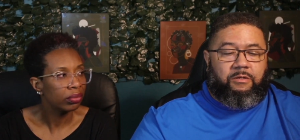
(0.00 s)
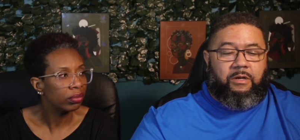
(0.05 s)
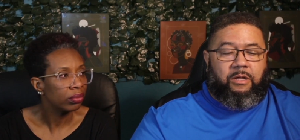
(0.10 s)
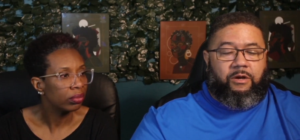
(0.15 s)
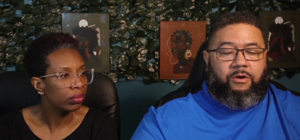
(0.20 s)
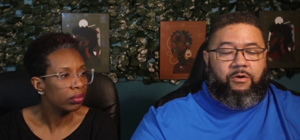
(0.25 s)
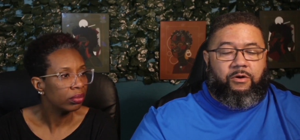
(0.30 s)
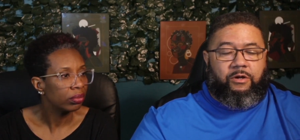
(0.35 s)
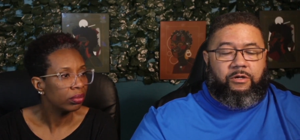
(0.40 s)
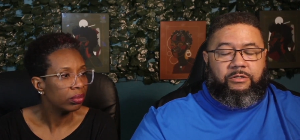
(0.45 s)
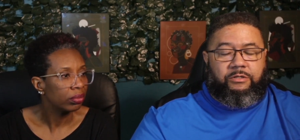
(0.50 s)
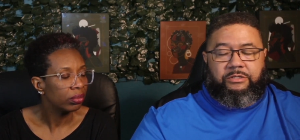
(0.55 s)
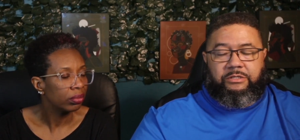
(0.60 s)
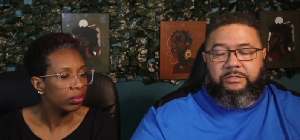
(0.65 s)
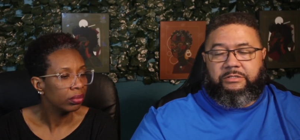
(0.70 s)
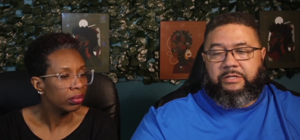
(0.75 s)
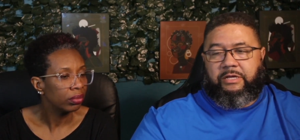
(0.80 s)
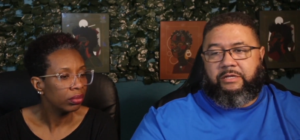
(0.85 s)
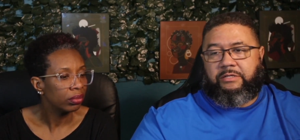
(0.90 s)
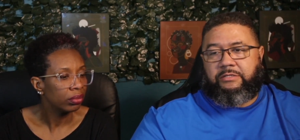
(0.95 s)
Speaker 1: later on,
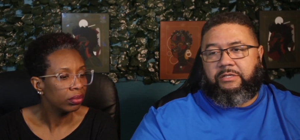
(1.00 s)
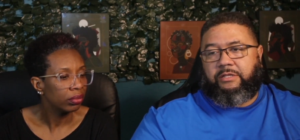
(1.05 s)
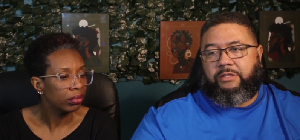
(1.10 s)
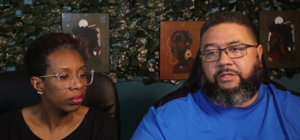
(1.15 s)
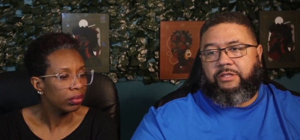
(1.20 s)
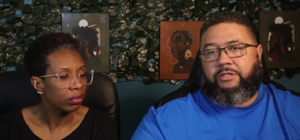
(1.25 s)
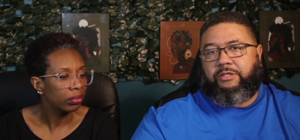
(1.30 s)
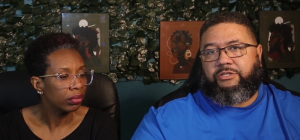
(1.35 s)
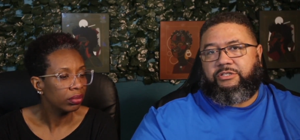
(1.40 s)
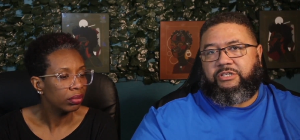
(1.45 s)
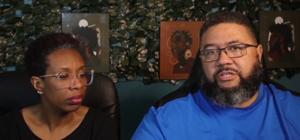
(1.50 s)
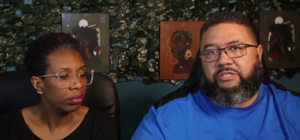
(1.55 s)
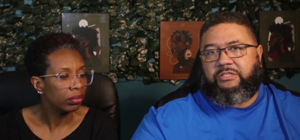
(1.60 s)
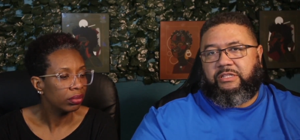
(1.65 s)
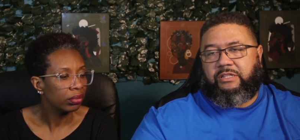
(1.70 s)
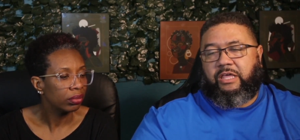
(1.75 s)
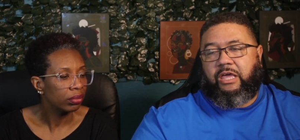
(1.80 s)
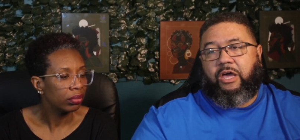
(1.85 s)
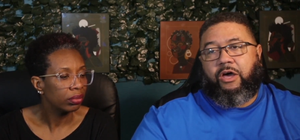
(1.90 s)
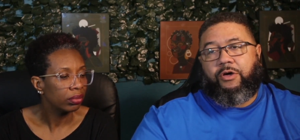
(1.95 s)
she says that
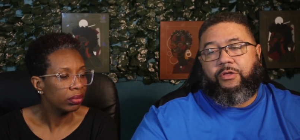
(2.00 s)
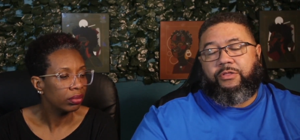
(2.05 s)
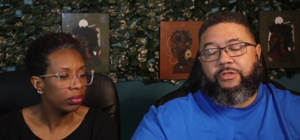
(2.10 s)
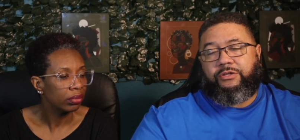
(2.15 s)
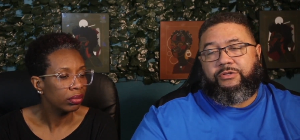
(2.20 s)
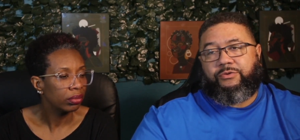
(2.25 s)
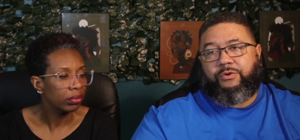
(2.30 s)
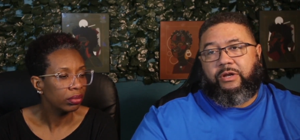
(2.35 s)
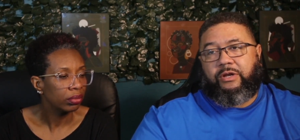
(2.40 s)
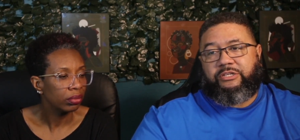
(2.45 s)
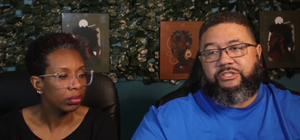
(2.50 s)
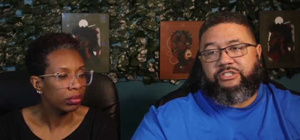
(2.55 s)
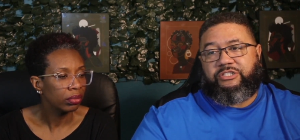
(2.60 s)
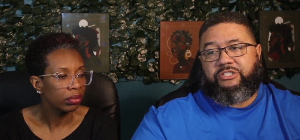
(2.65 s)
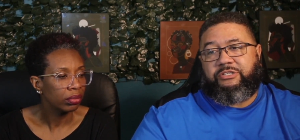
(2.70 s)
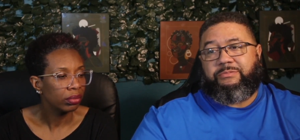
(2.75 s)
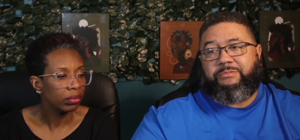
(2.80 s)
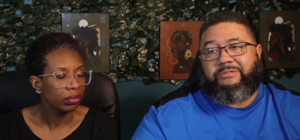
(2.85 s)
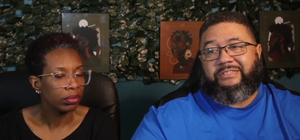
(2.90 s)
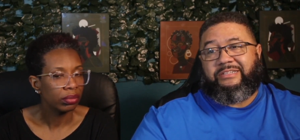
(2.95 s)
she's in the healthiest
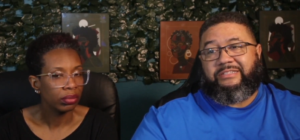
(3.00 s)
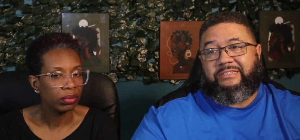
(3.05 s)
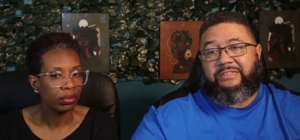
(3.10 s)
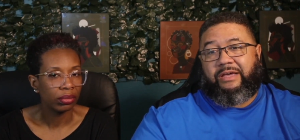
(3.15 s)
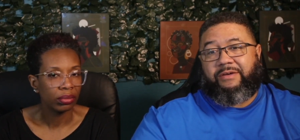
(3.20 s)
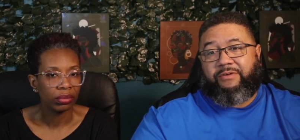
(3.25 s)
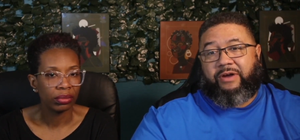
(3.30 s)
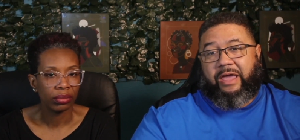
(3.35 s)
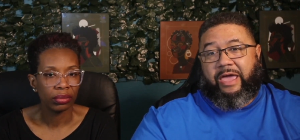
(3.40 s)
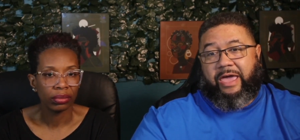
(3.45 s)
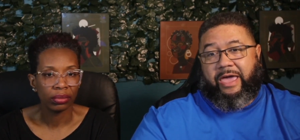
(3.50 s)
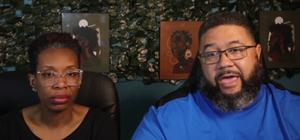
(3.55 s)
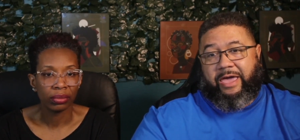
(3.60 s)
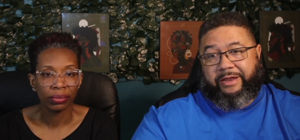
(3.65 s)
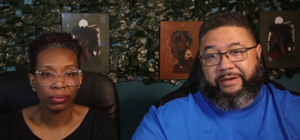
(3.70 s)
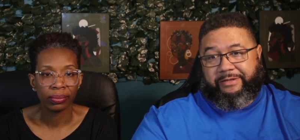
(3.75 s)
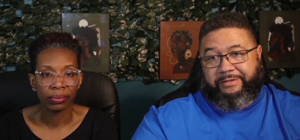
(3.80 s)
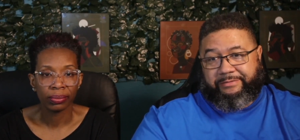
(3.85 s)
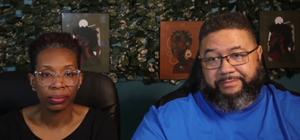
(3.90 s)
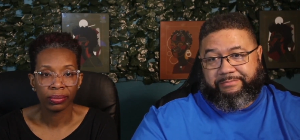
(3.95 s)
relationship she's ever
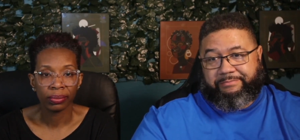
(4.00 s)
had.